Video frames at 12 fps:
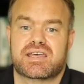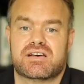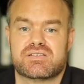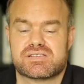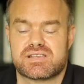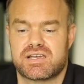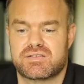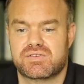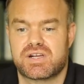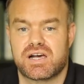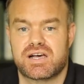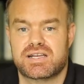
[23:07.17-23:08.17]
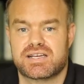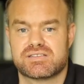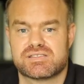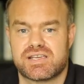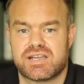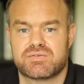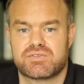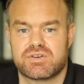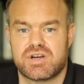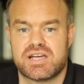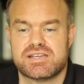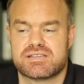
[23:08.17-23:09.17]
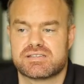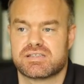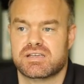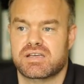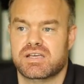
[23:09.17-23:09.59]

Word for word: outside of God, outside of Christ.